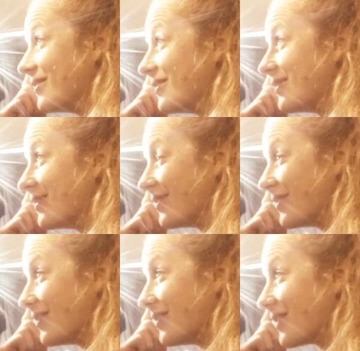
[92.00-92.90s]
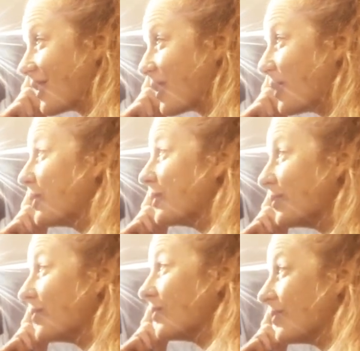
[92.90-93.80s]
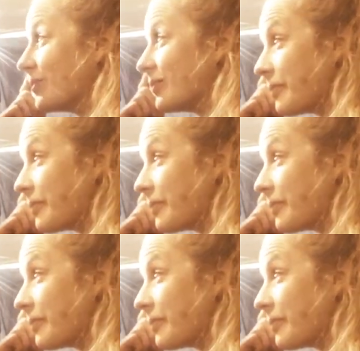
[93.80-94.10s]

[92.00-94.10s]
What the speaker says: experience looks like in my business.